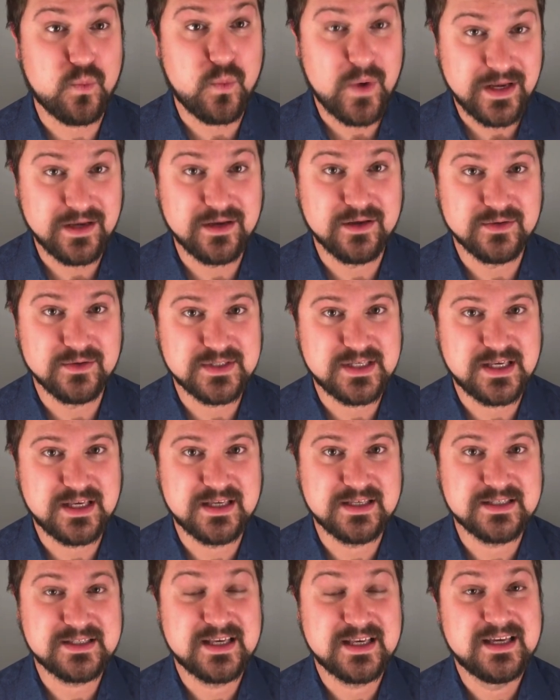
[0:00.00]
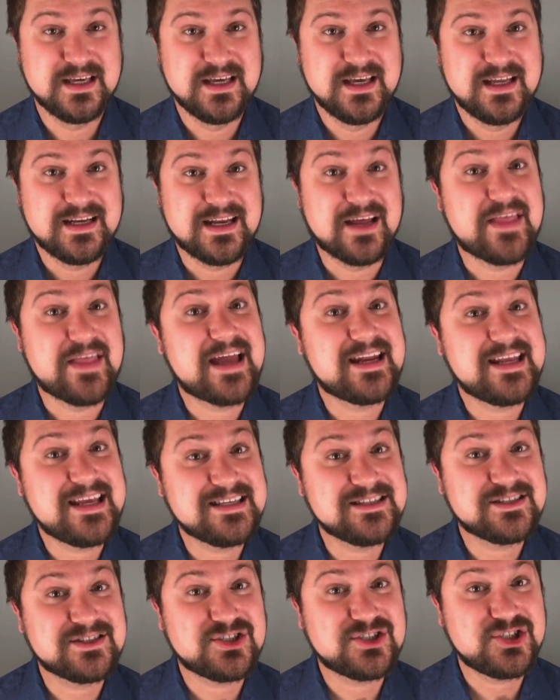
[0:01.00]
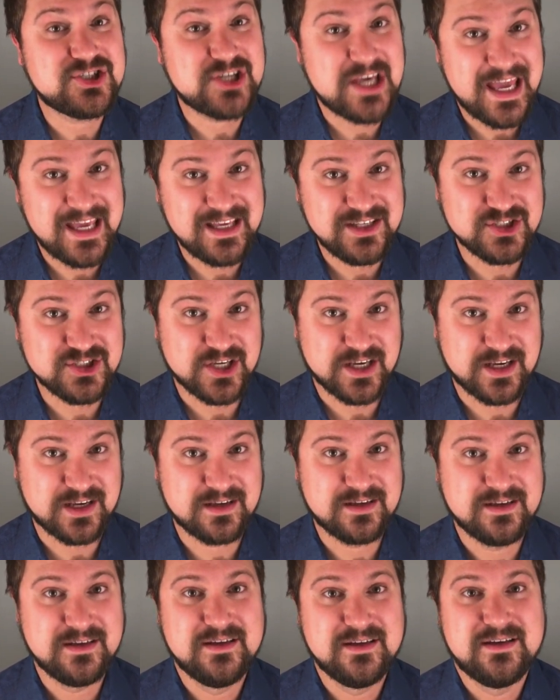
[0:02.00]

Windows is. Now that is changing.